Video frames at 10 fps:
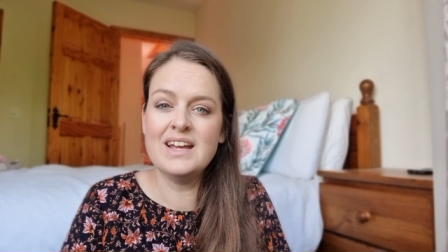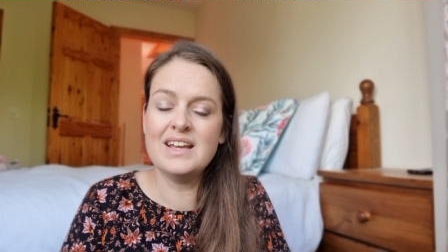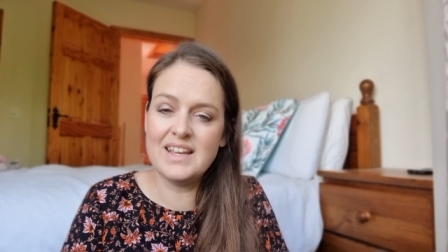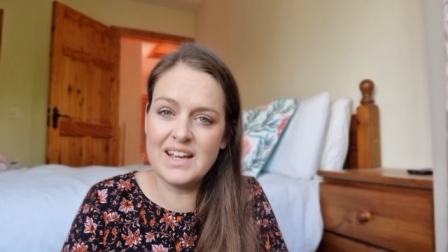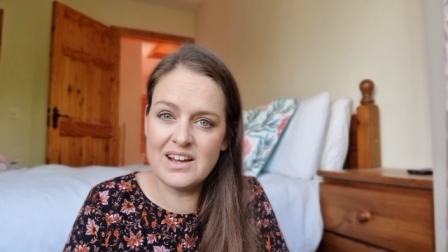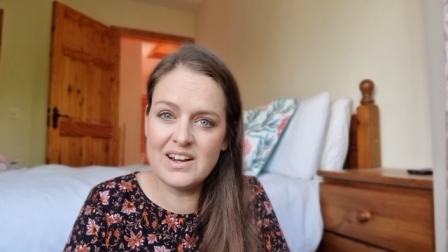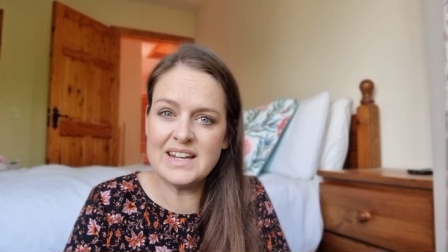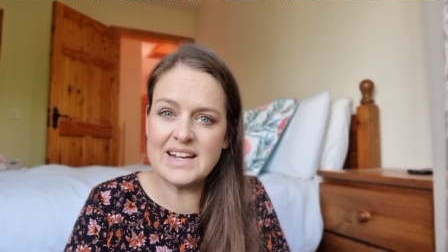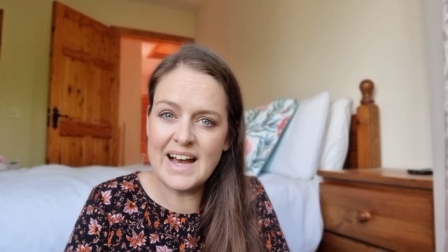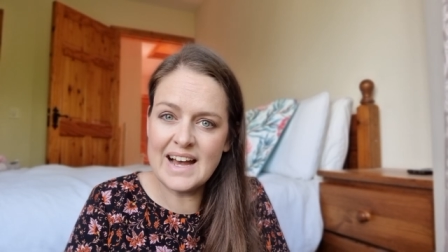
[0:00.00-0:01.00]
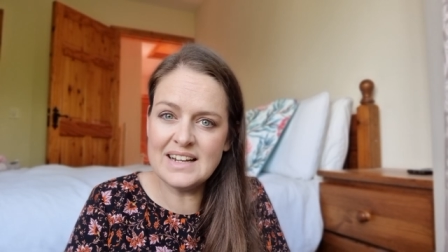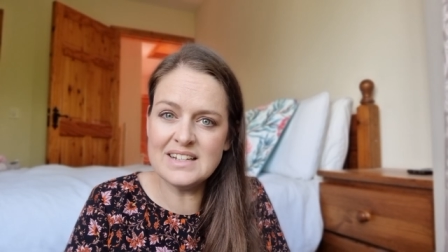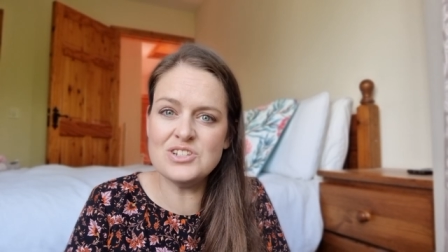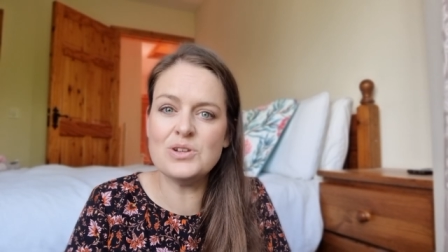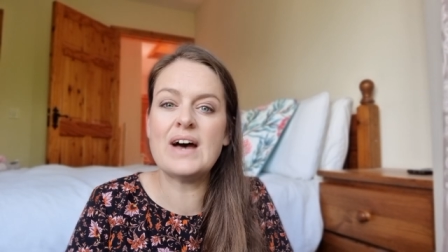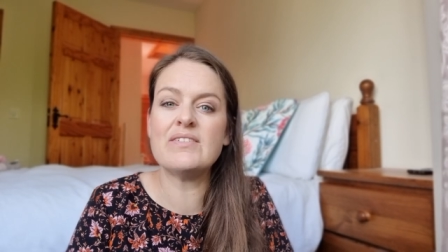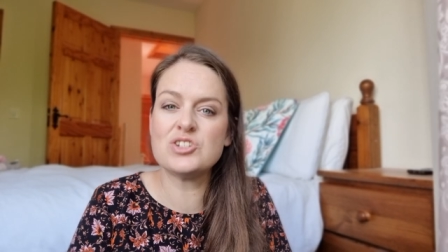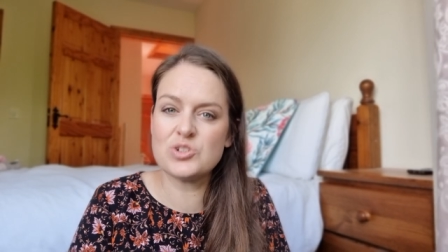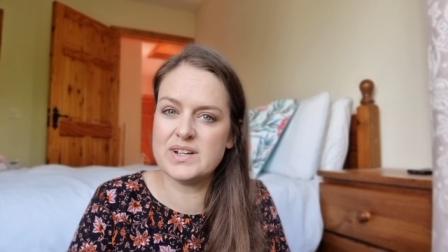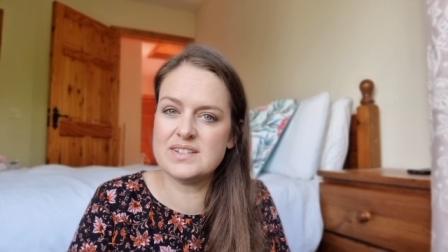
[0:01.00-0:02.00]
Here in Ireland, you have a
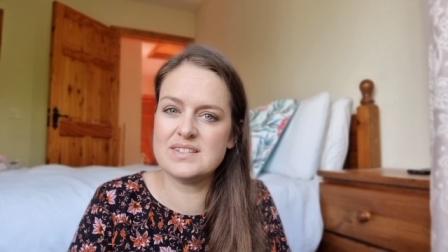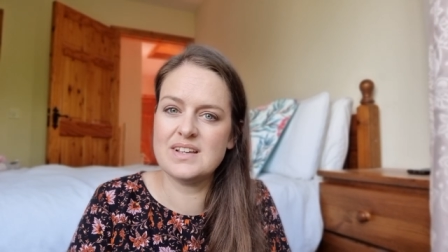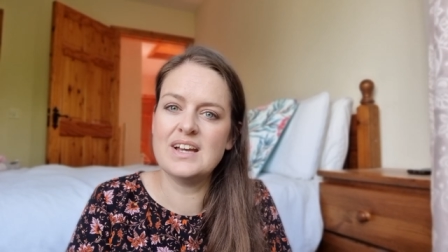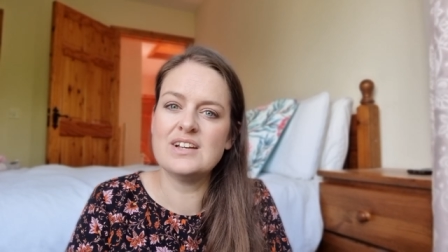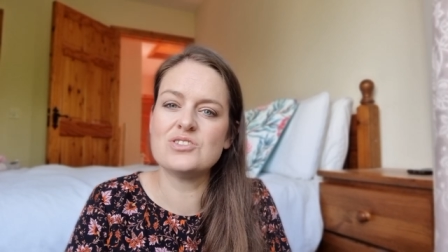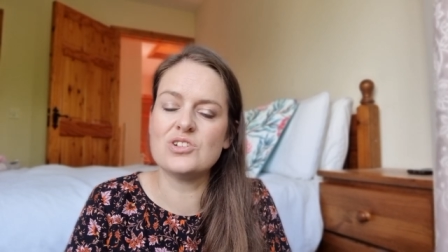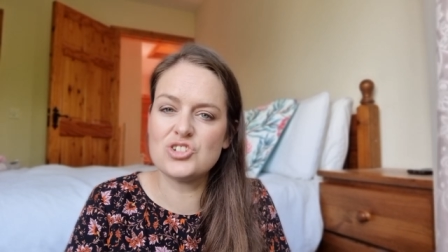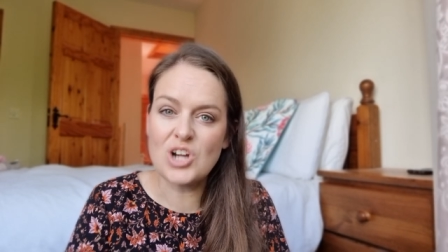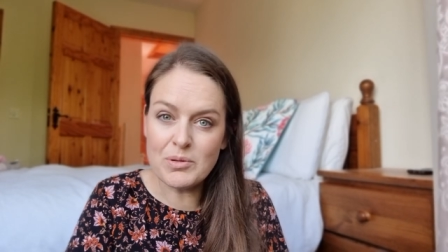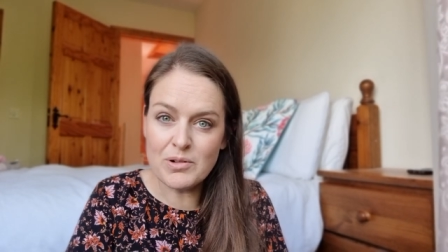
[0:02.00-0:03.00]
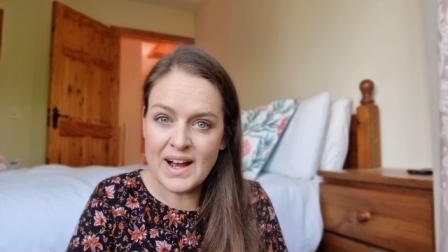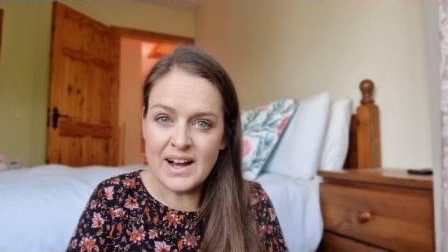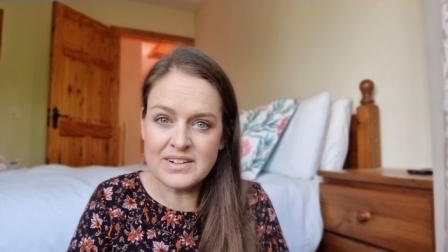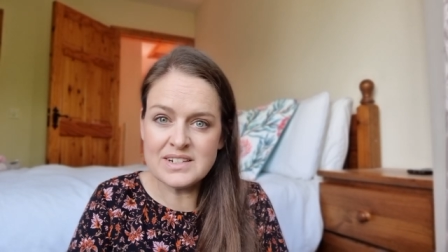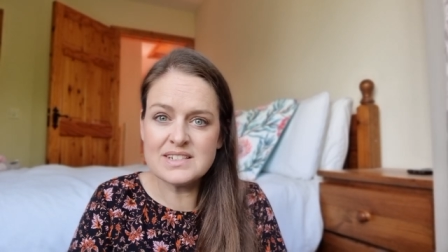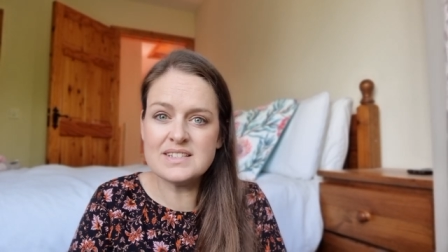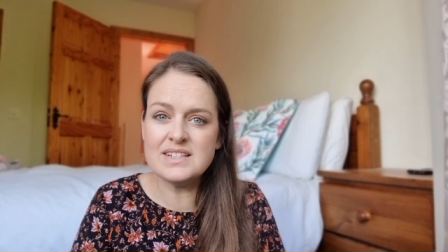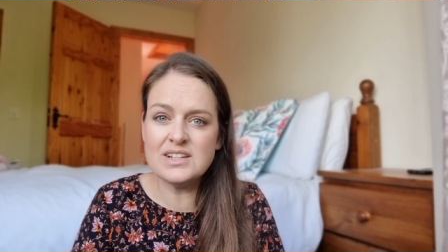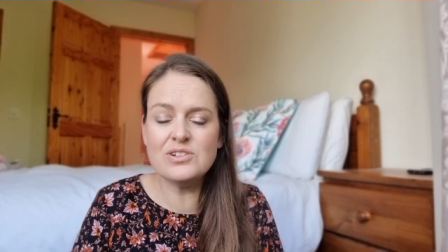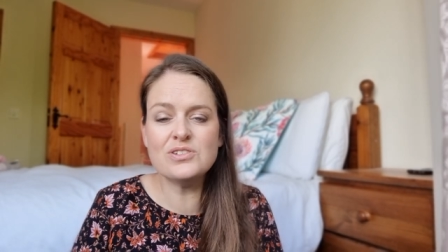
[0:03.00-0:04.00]
choice. So shop around,
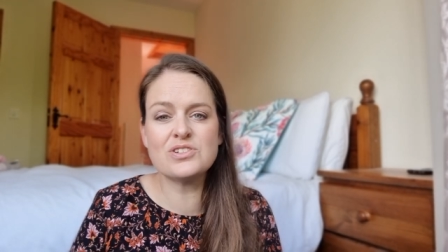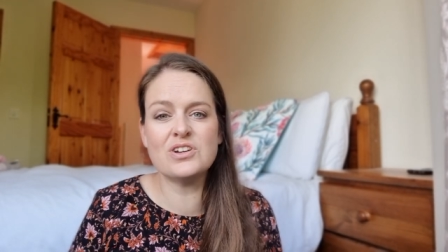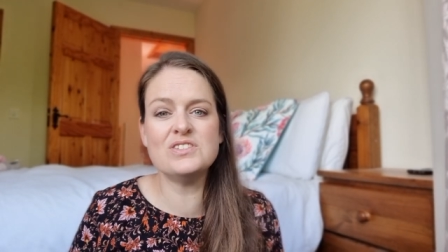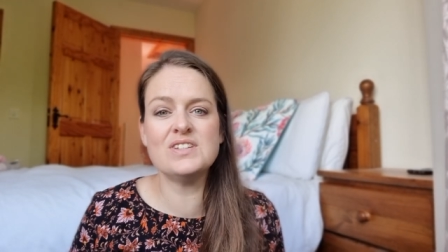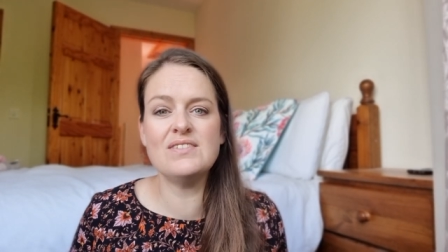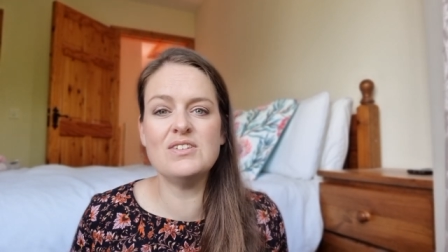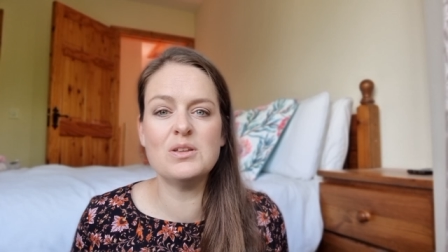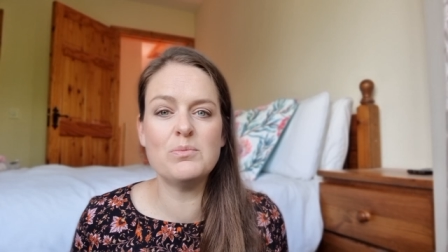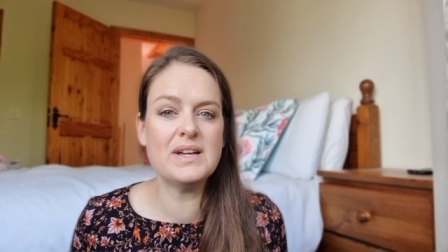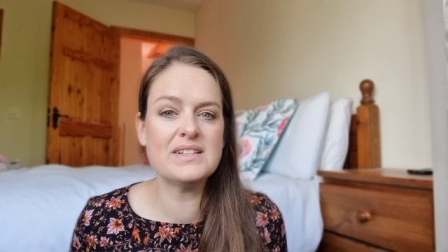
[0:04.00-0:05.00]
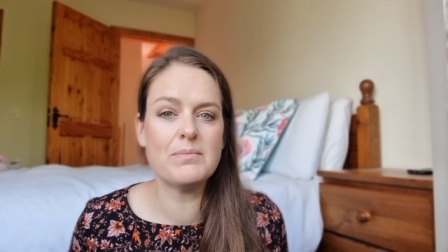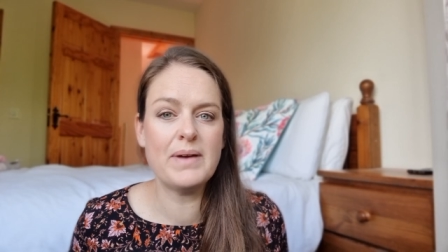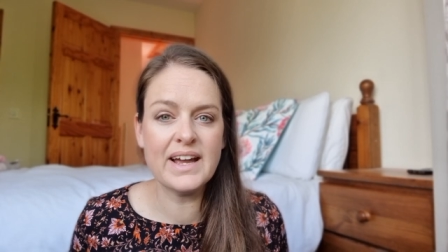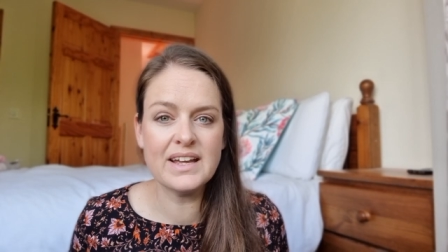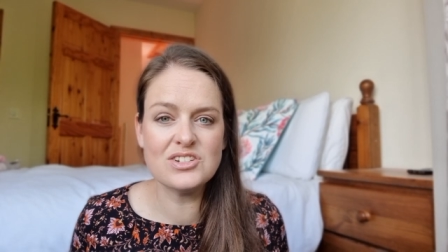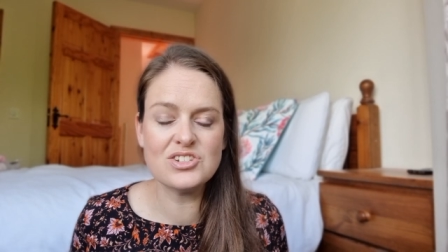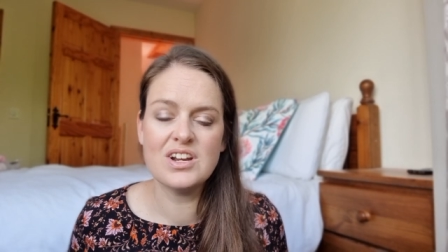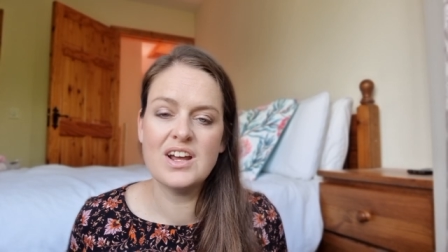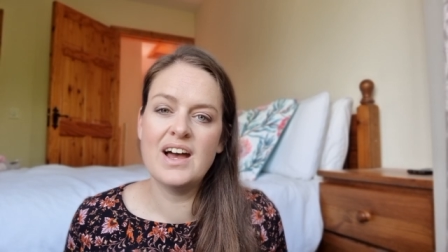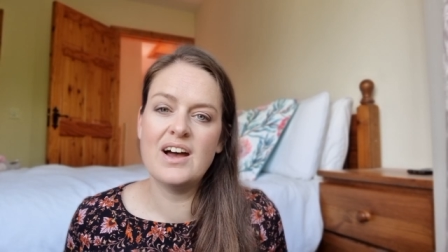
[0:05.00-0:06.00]
see who's going to give you the better package
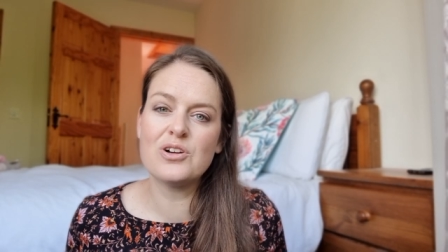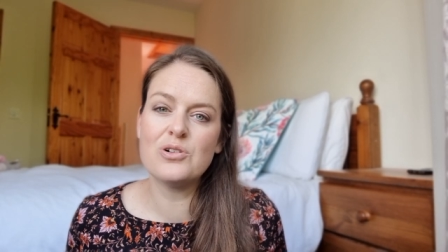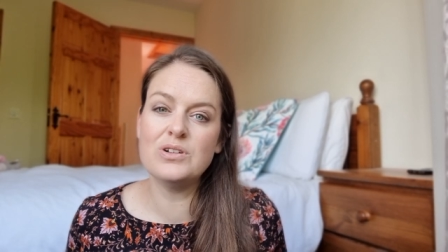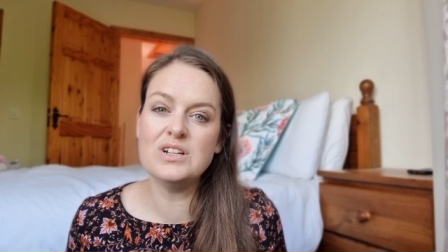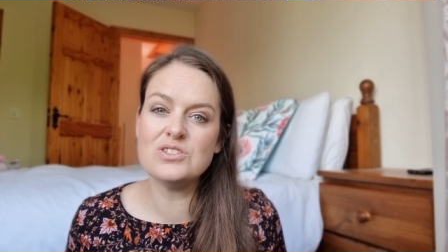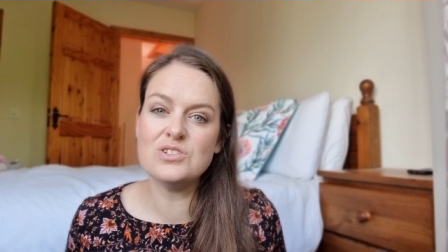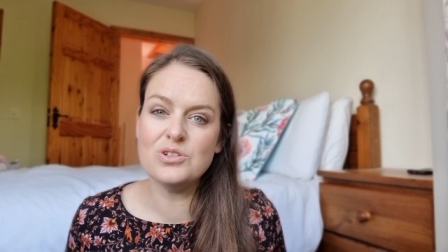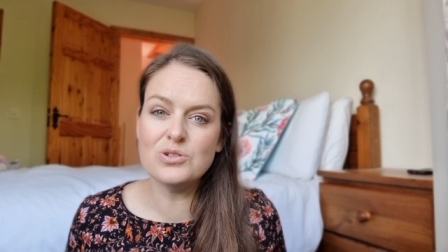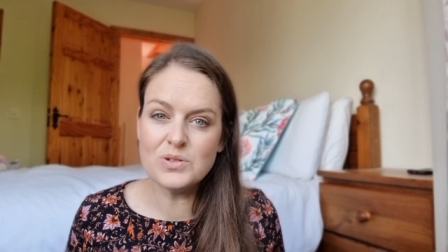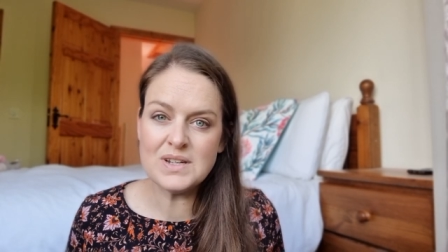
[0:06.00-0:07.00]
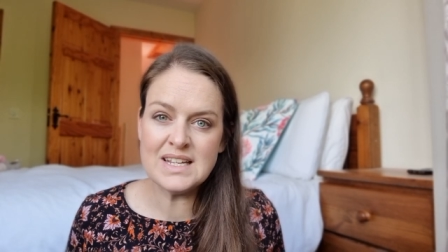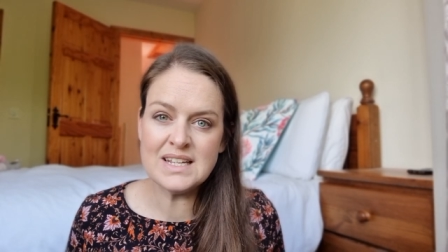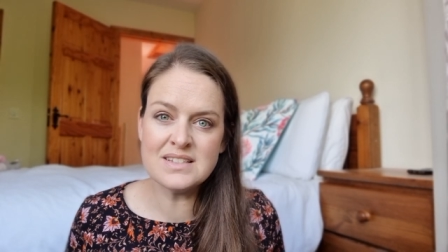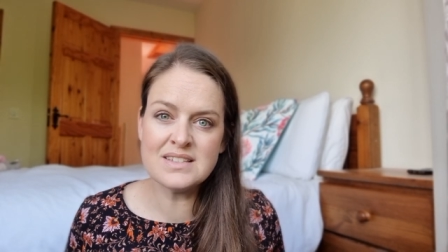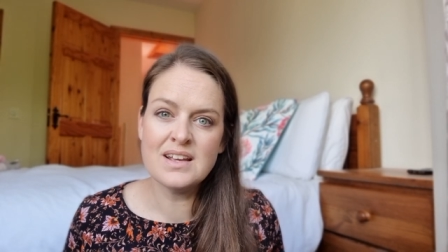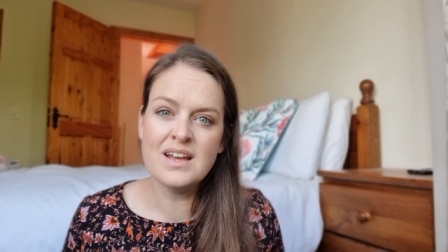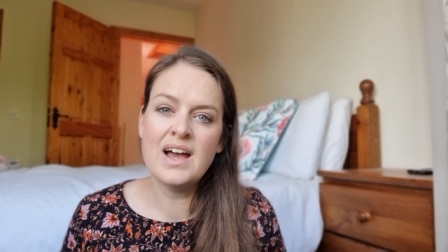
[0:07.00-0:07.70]
according to your needs.